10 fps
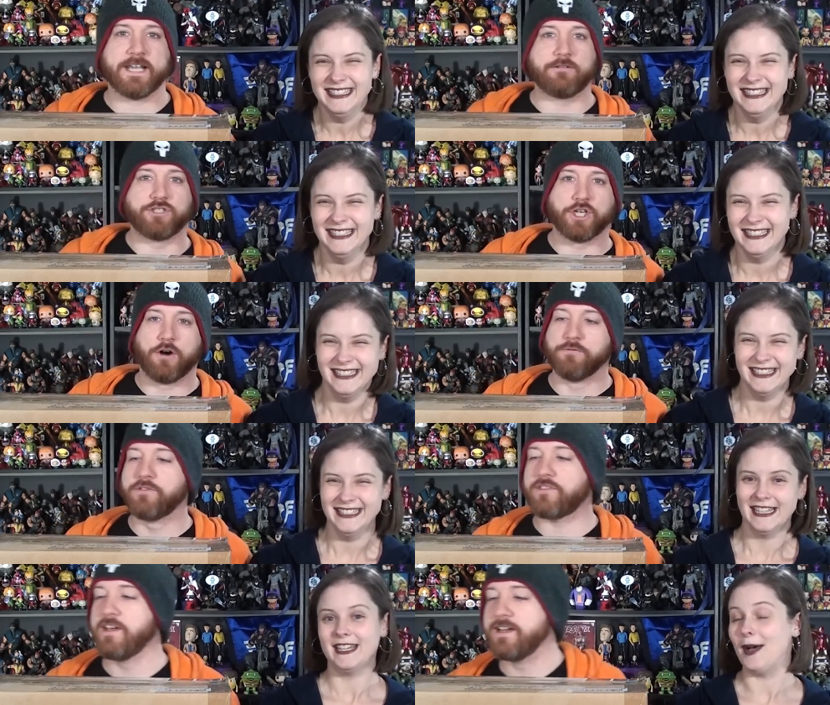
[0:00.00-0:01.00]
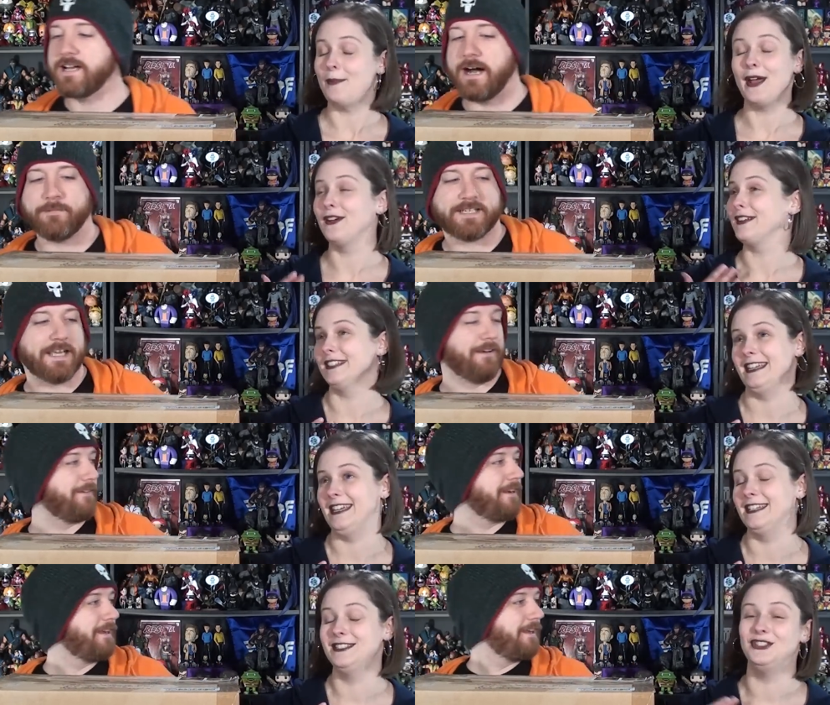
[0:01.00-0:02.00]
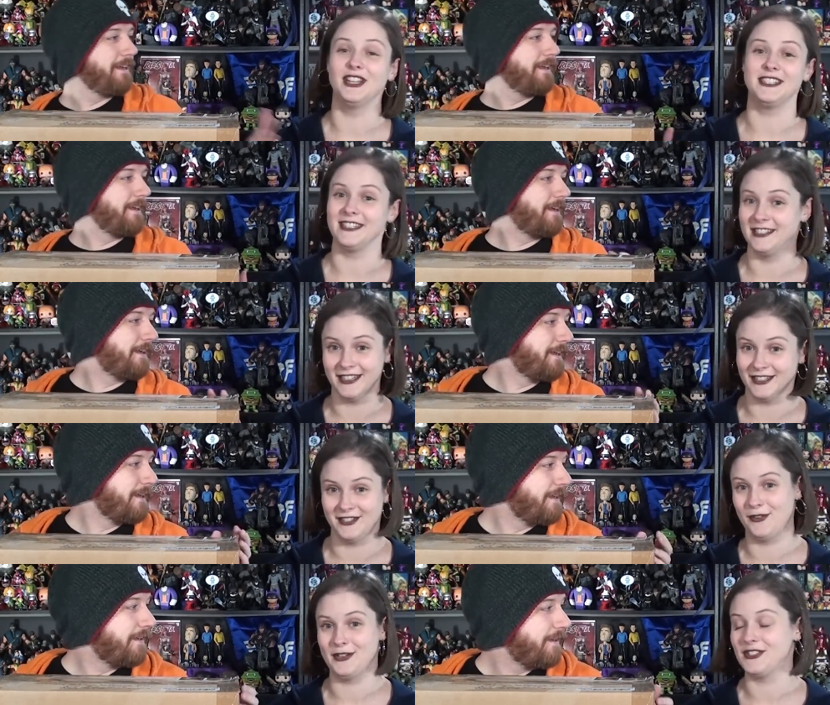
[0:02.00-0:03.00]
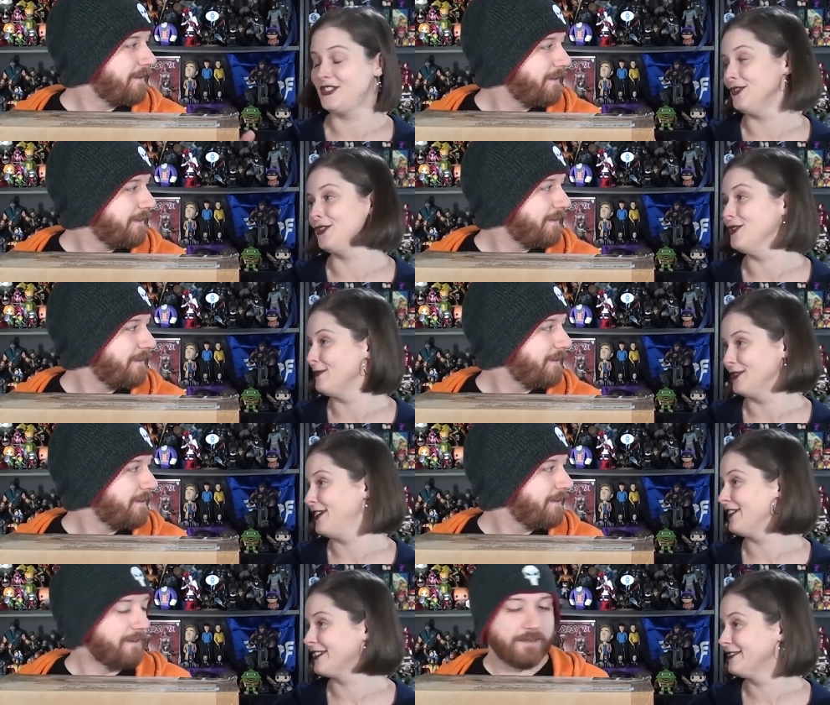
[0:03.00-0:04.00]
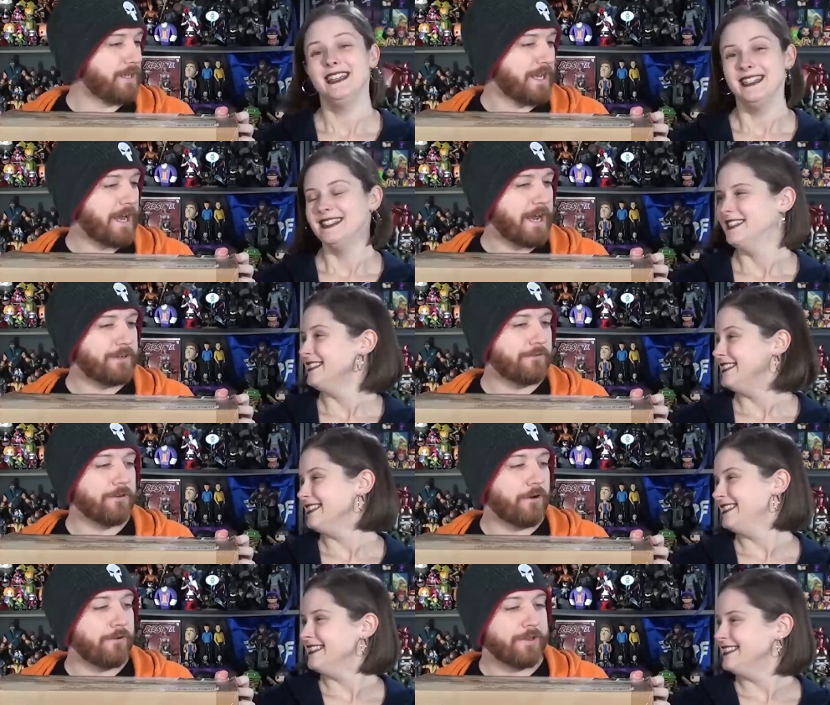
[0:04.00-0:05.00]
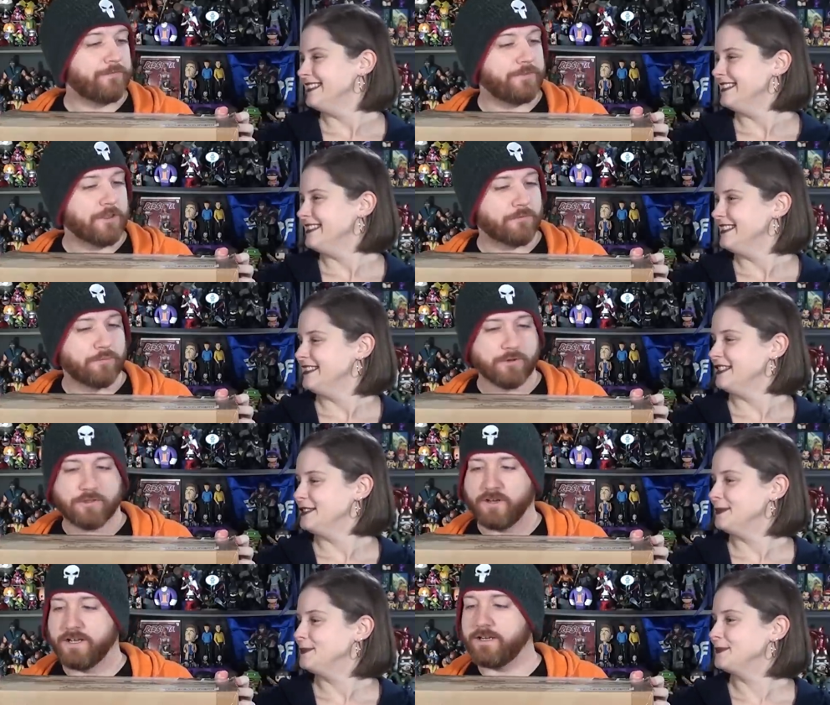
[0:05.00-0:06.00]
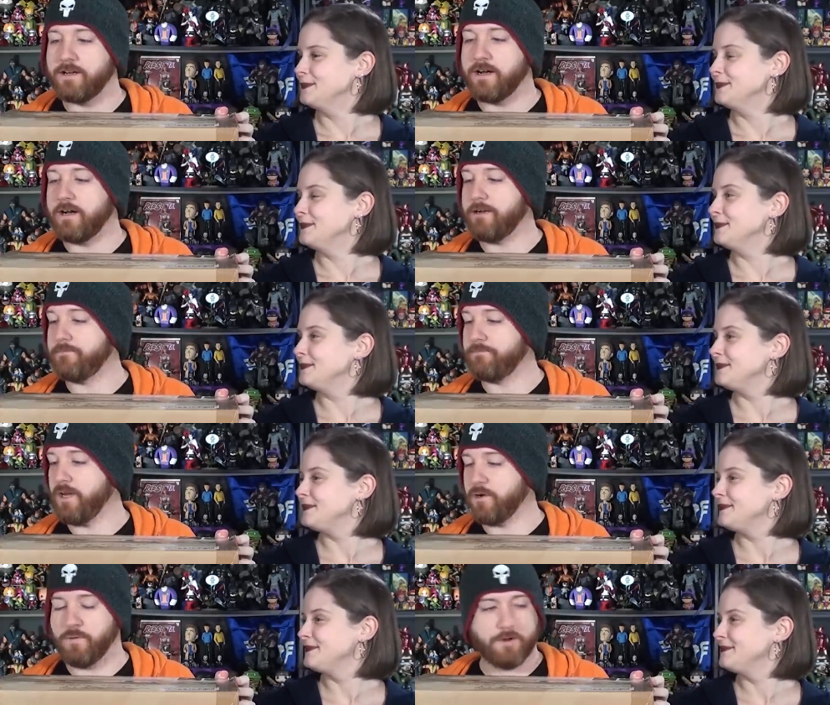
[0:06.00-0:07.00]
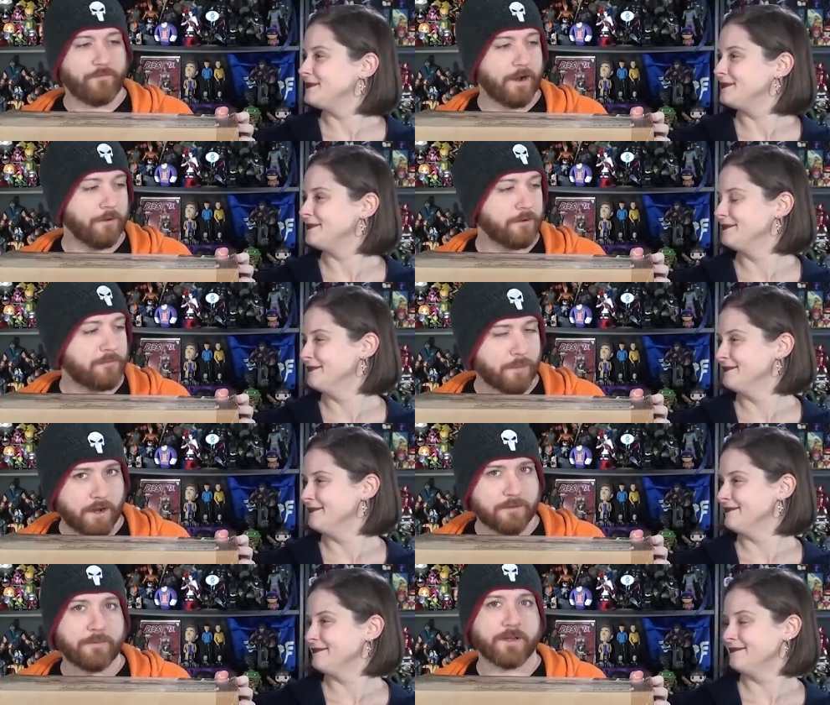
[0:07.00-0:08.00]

Speaker 1: down, Jones. Apparently, down.
Speaker 2: Jason didn't notice your humor, Derek.
Speaker 1: But yeah, I don't know if this was like uh, a quick fire response